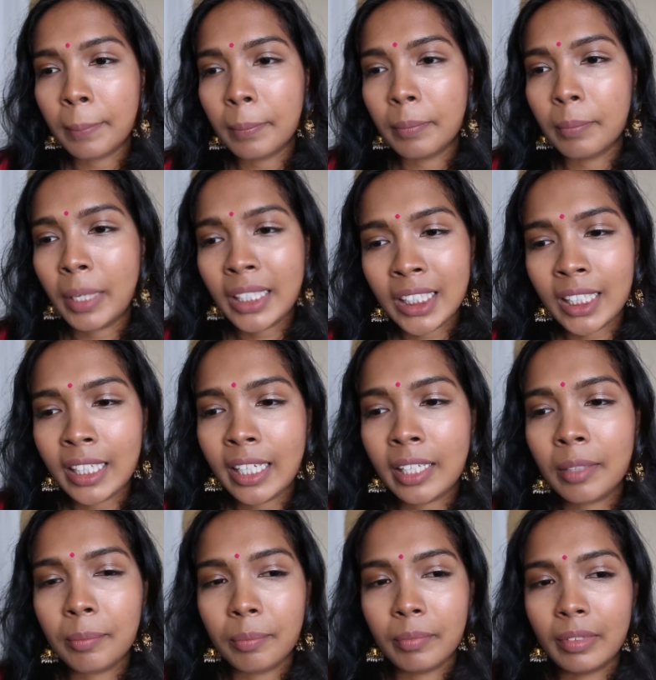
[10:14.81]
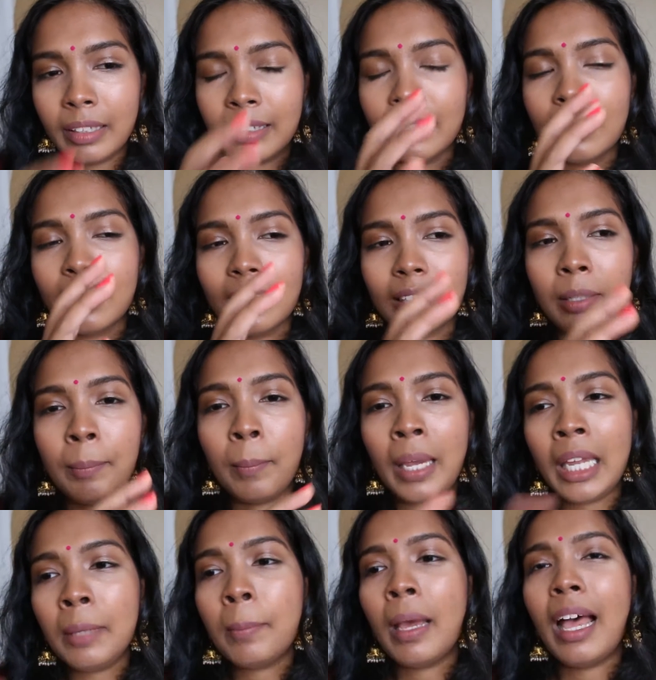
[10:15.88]
basically the
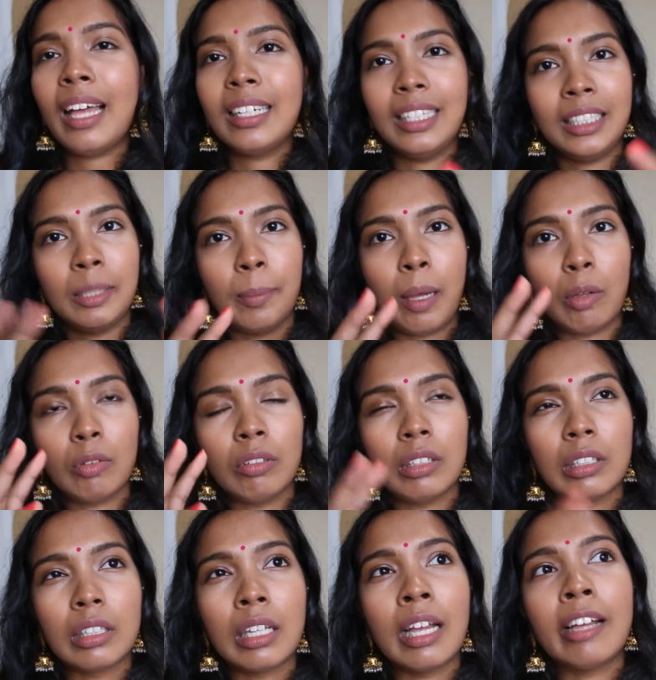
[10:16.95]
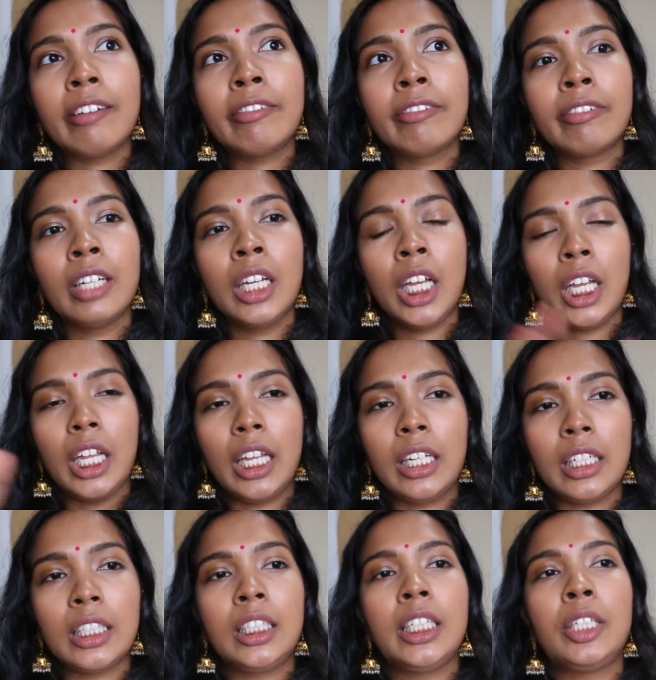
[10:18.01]
main part is about love in
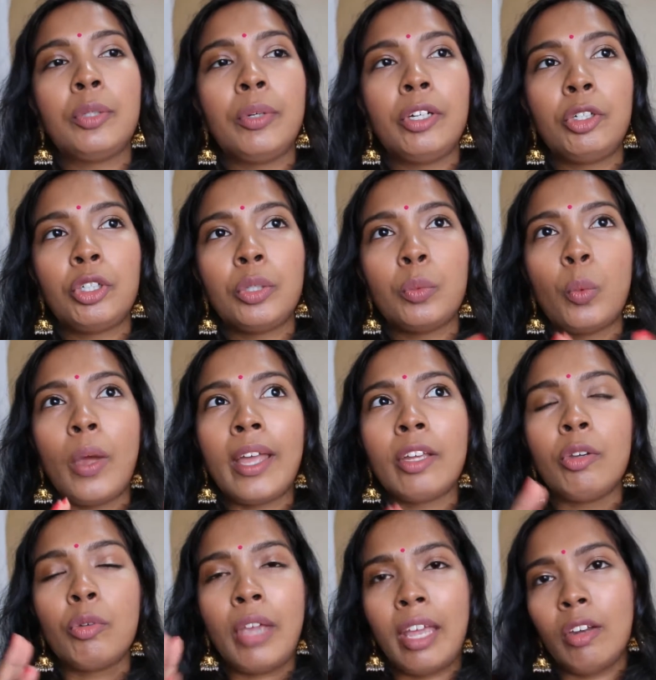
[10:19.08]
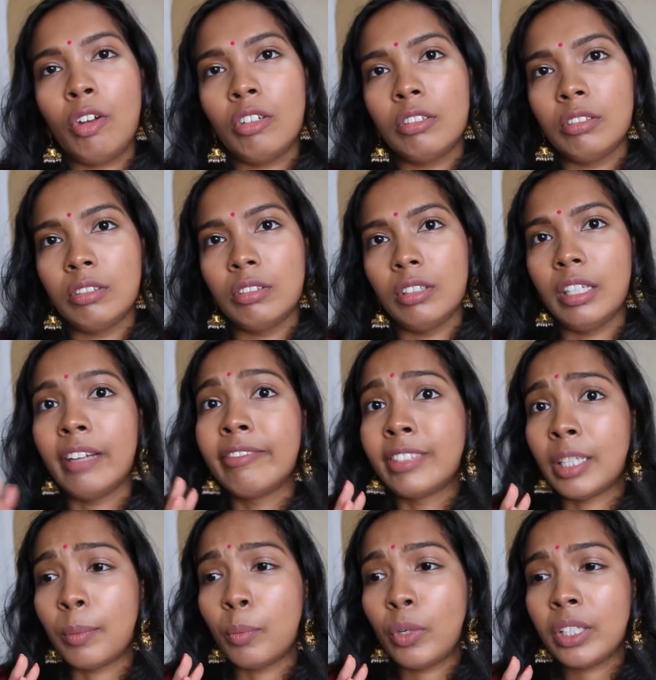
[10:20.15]
a situation where you cannot love
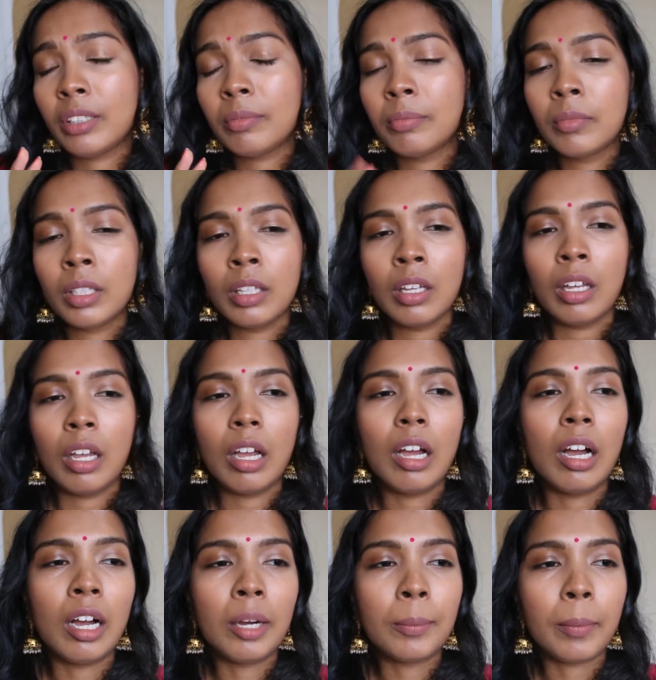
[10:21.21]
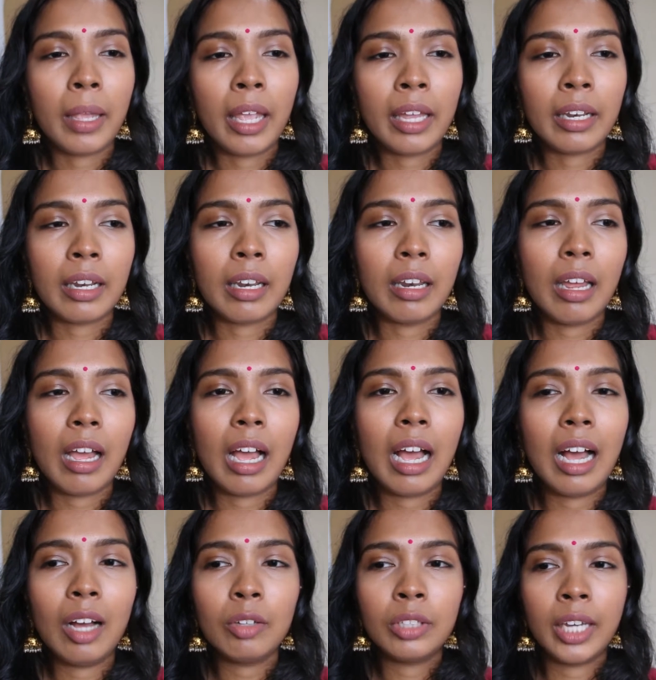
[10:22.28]
someone, and
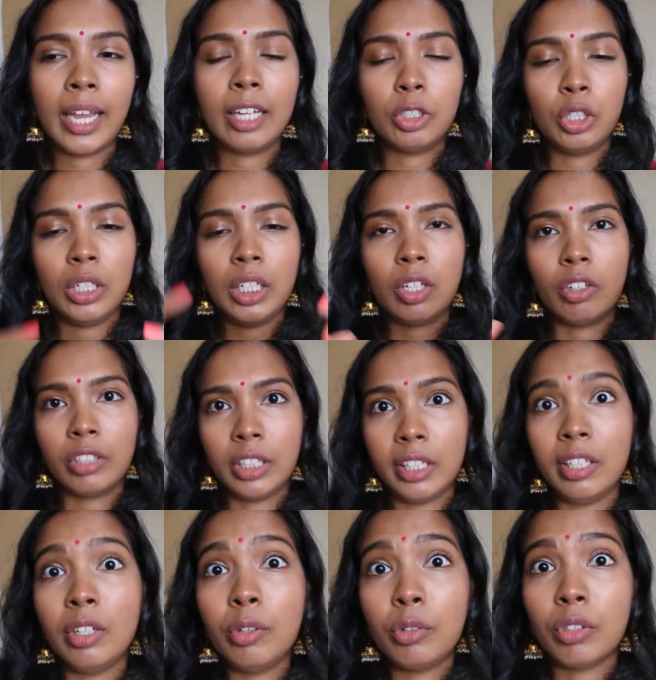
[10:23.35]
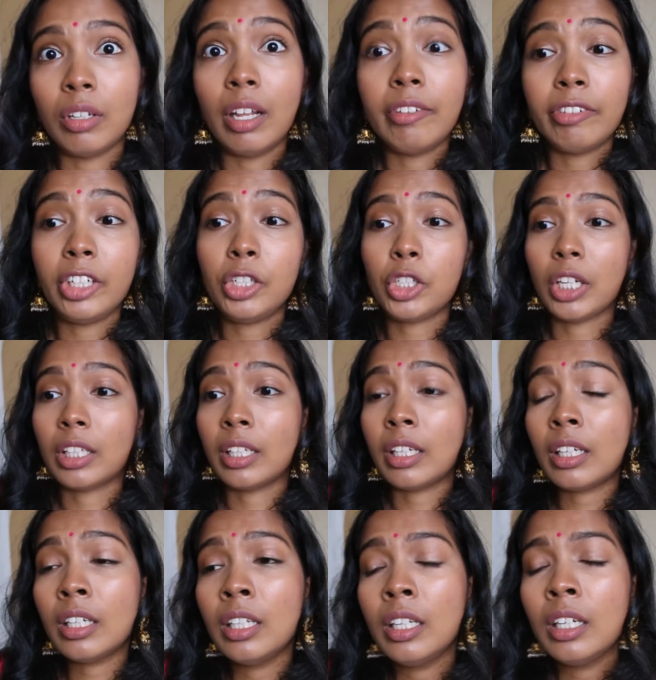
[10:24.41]
how they actually continue to love each other.
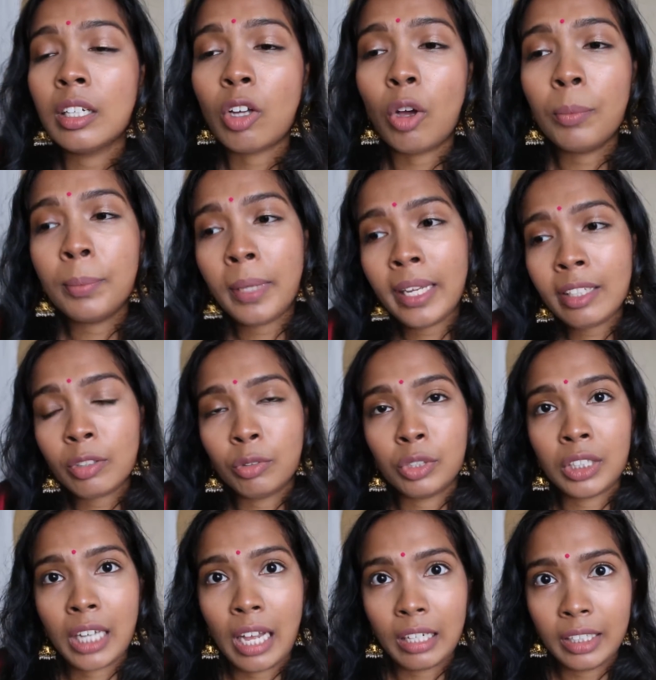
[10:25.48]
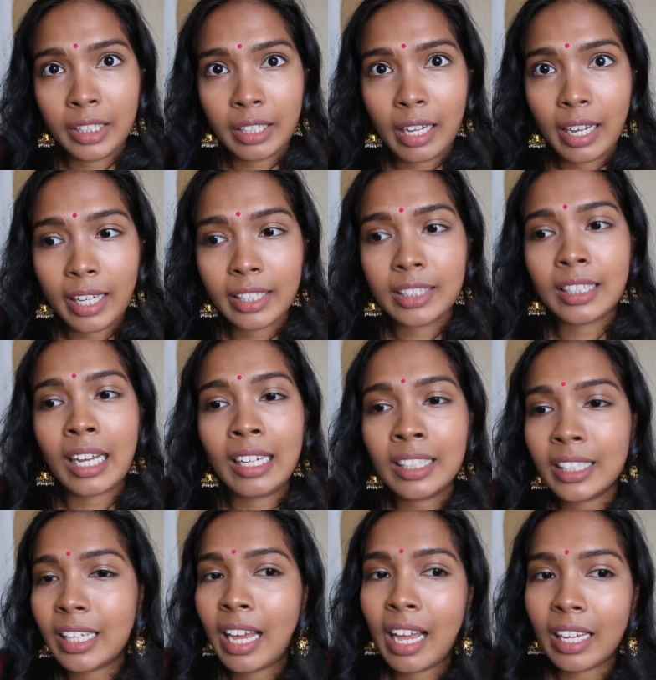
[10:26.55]
Compared to Scarlet Heart,
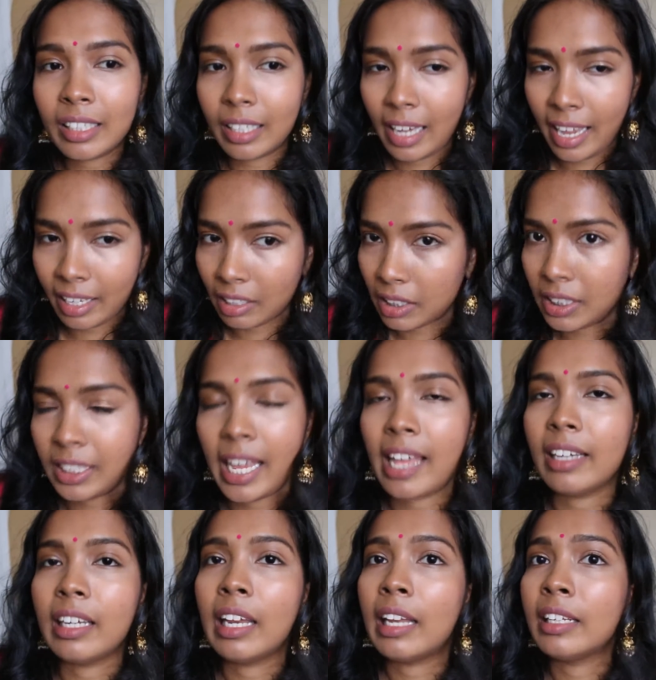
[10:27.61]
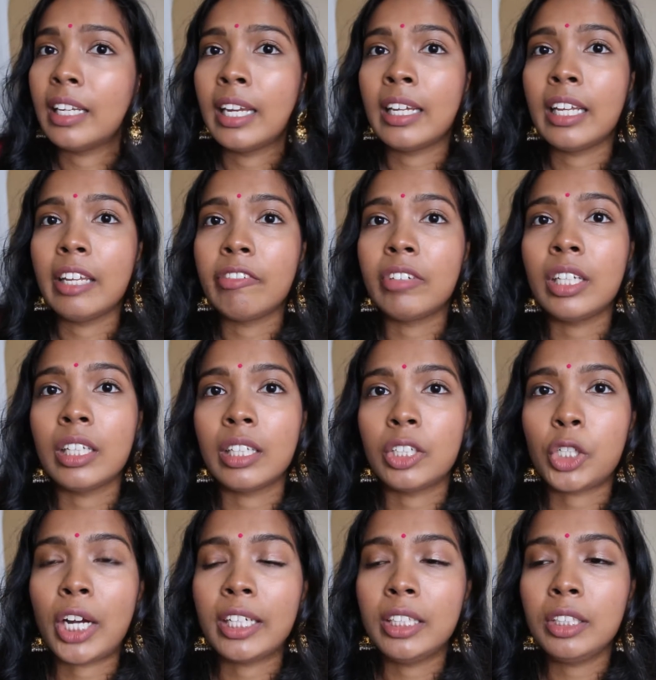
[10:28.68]
Scarlet Heart had a sad ending even in the
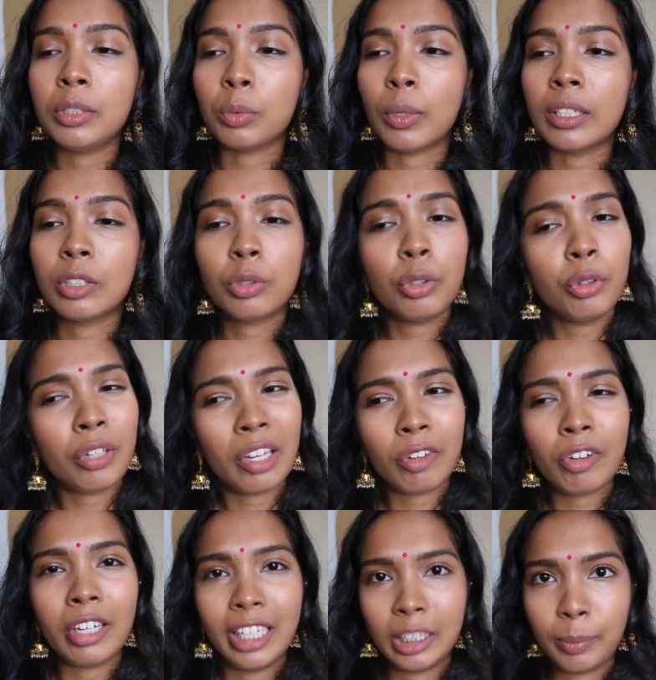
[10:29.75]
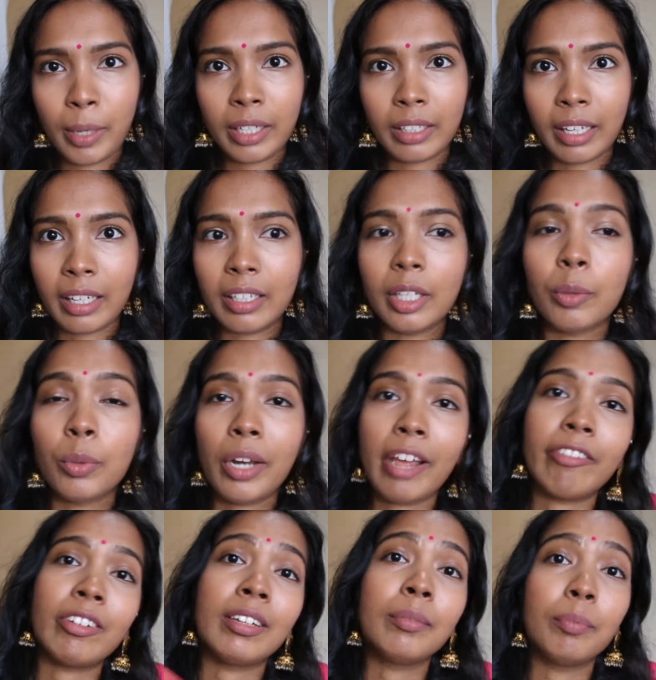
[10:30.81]
Chinese one, so you cannot expect that it would
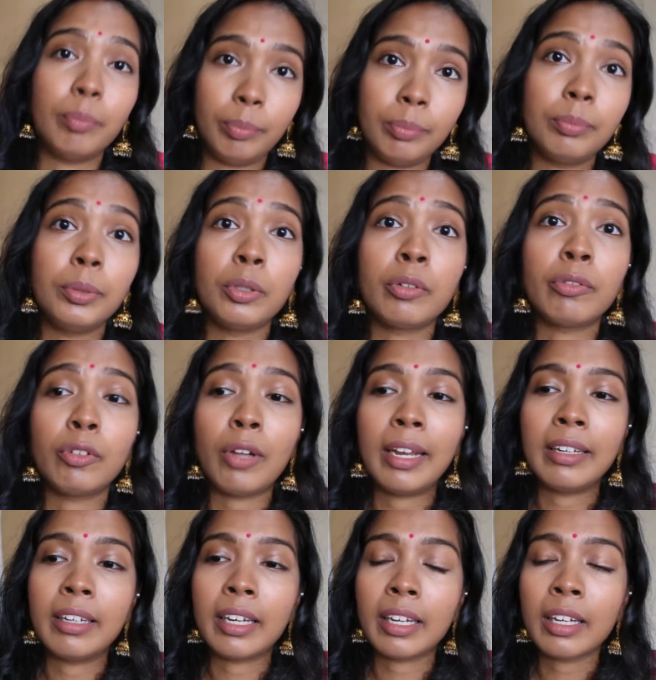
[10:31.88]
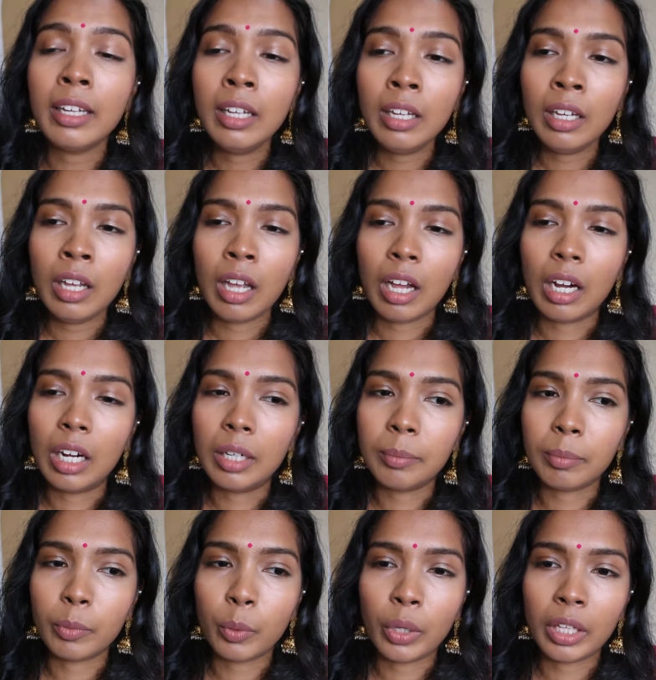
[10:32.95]
have a beautiful ending
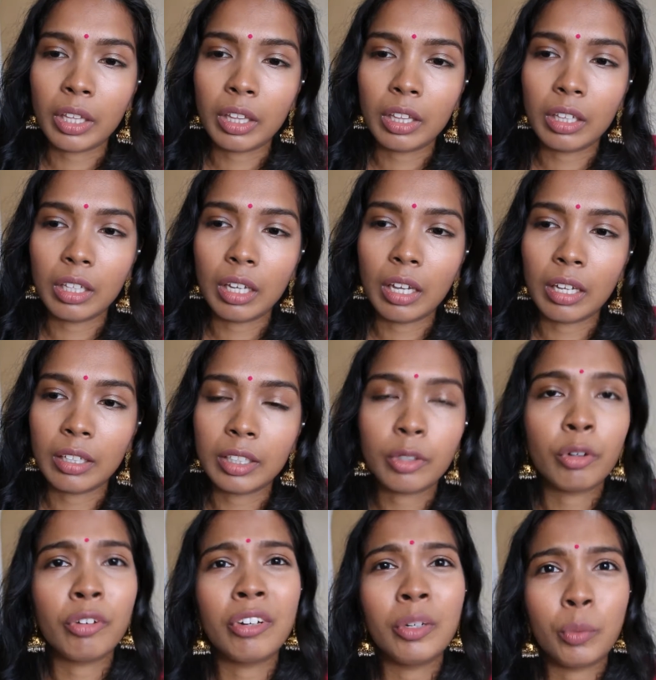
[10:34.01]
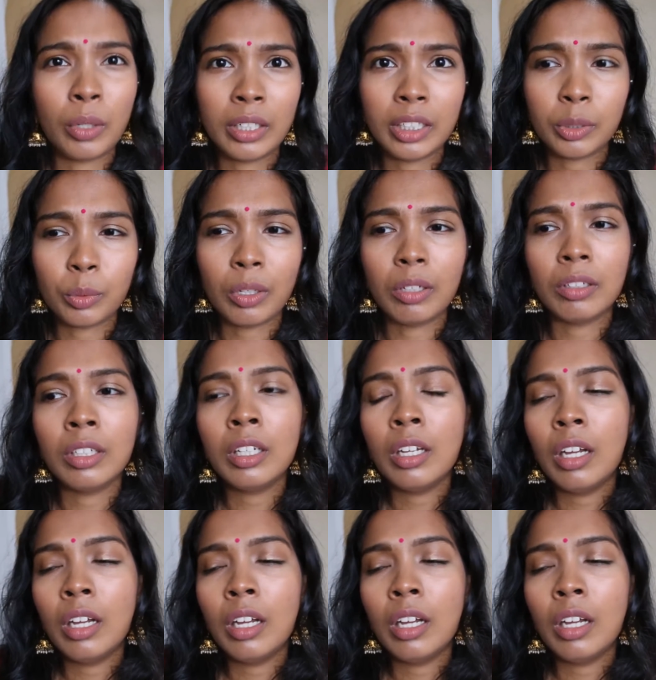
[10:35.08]
with the Korean one as well.